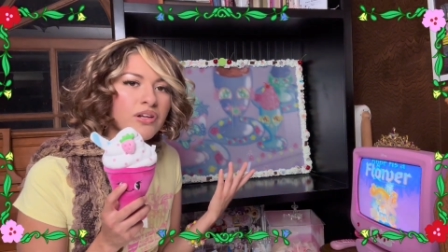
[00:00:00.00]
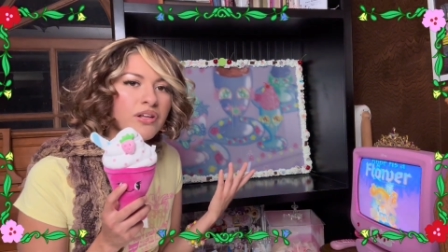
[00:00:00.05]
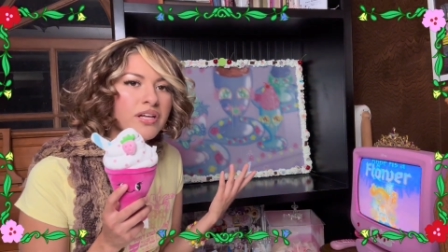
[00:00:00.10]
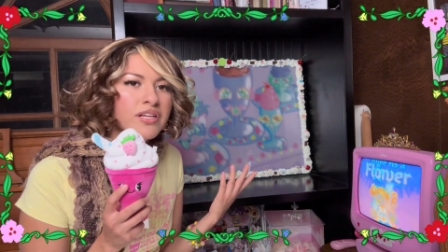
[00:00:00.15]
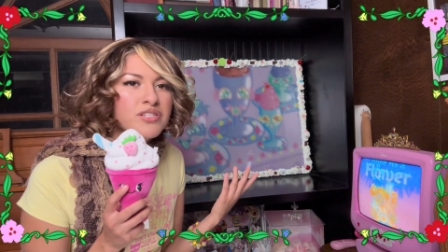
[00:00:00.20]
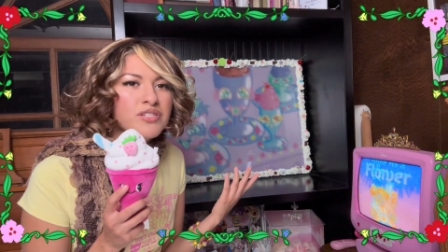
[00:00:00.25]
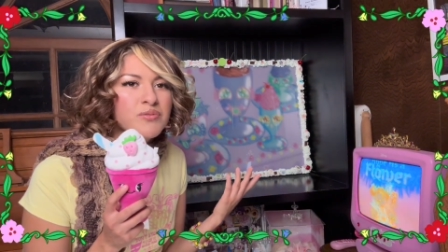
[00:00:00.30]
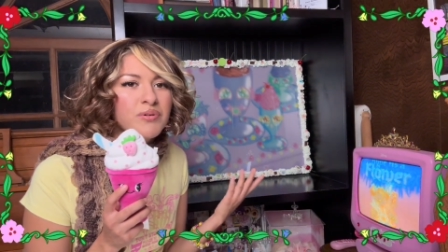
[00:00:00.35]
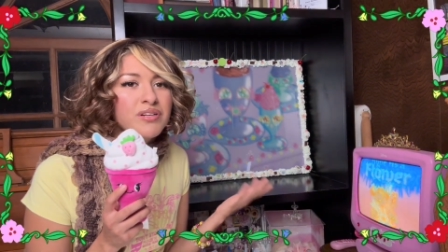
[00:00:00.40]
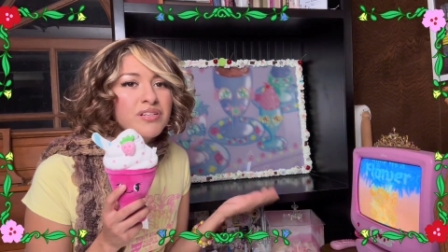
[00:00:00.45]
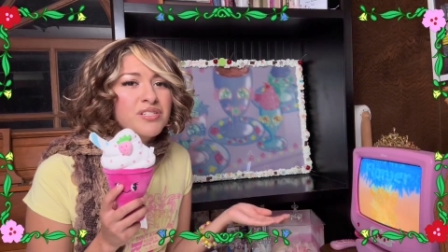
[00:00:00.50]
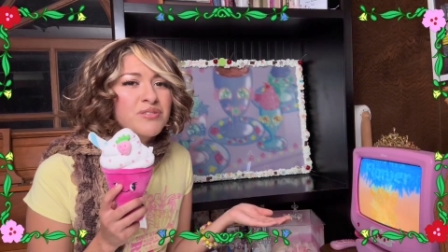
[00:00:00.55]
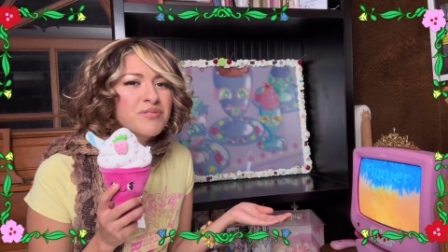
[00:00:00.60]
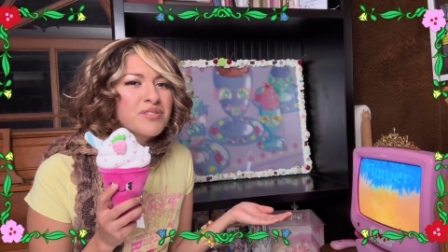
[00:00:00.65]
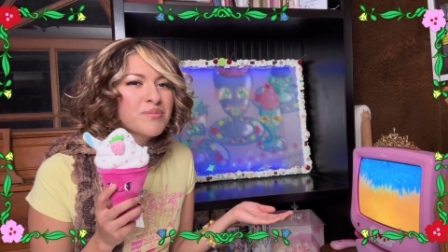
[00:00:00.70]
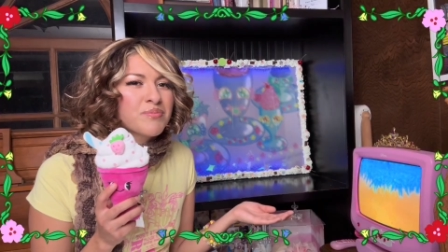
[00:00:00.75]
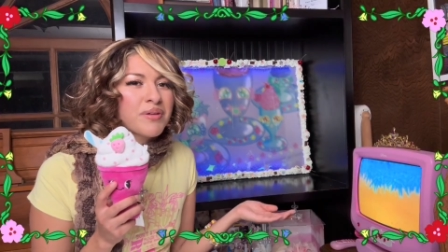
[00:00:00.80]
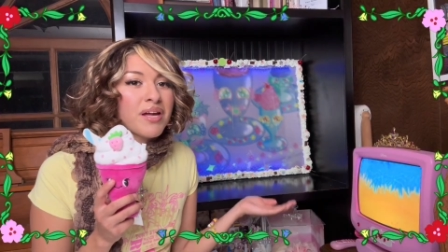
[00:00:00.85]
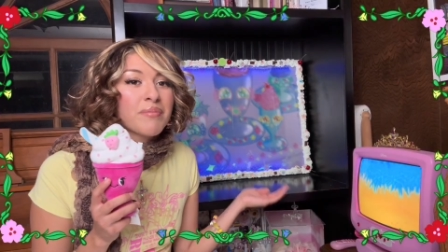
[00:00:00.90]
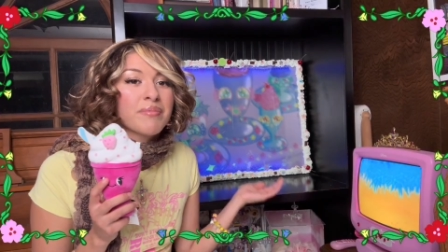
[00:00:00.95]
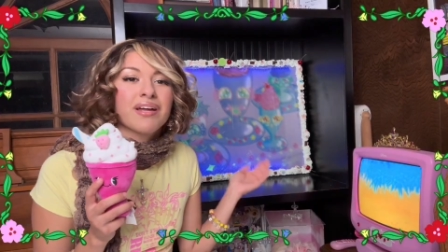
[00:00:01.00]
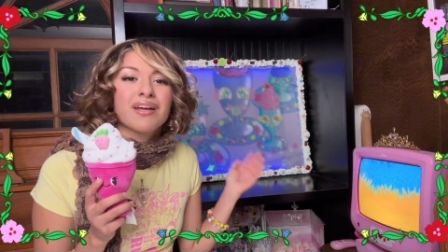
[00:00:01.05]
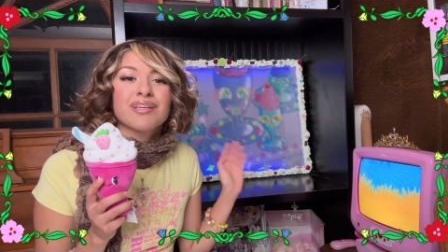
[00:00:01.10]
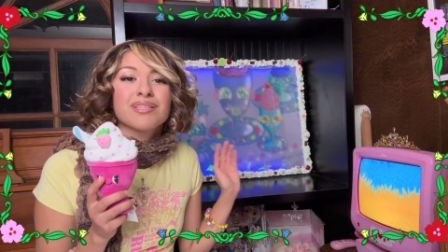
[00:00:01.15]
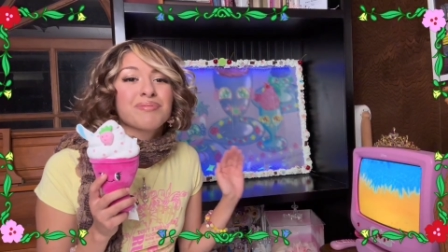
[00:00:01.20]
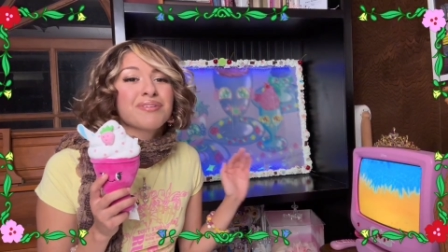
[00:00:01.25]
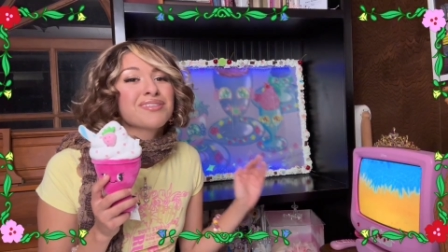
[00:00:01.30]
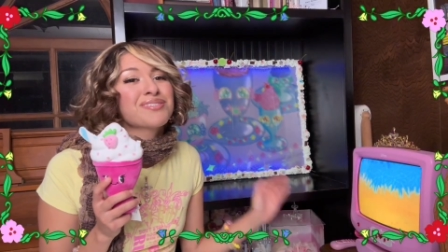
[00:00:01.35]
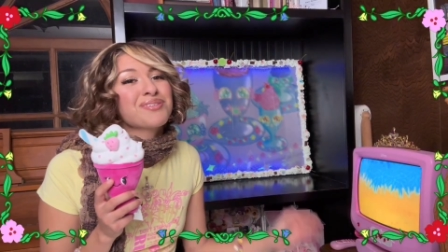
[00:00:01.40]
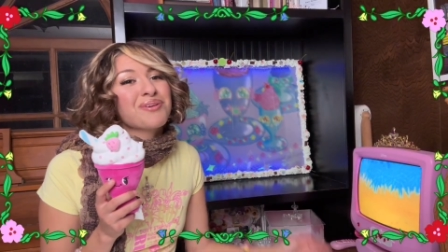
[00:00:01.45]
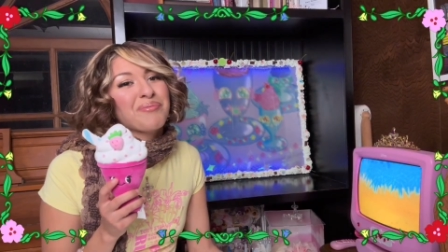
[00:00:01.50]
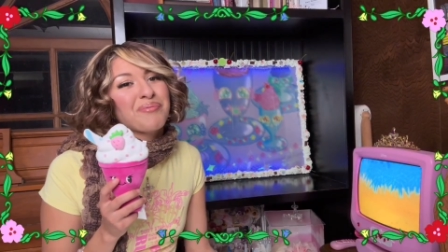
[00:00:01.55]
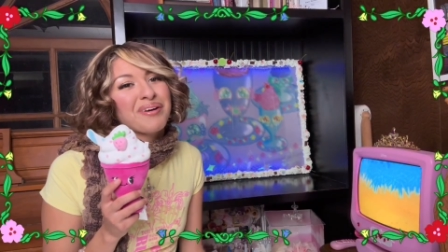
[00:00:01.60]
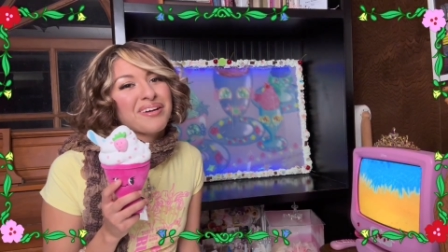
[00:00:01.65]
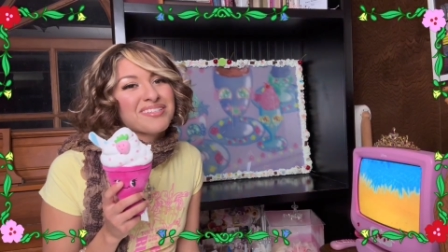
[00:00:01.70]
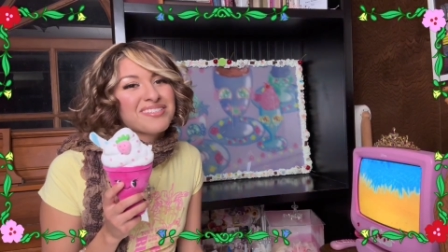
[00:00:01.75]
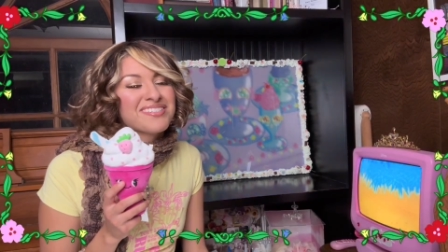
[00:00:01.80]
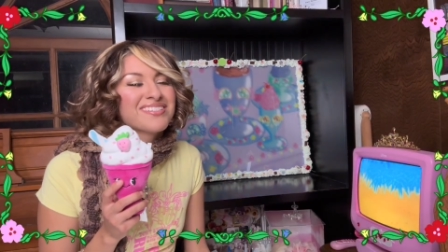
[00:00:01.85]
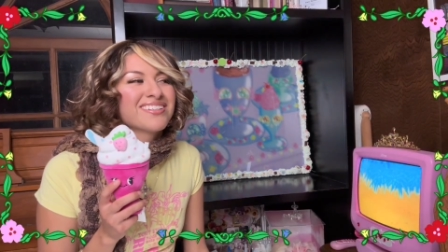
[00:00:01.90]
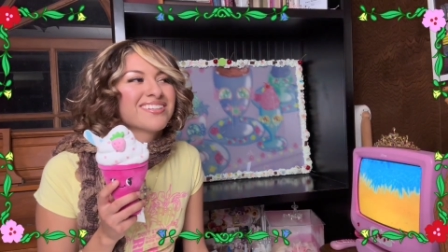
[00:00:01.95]
I just wanted to explain. I mean, I explained so
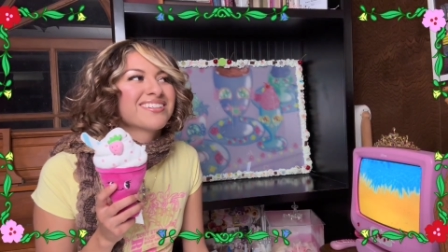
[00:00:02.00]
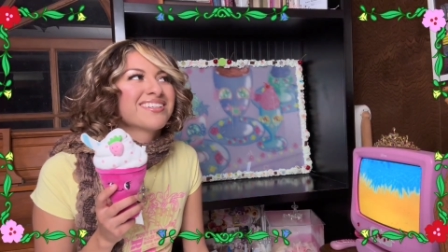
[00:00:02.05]
much,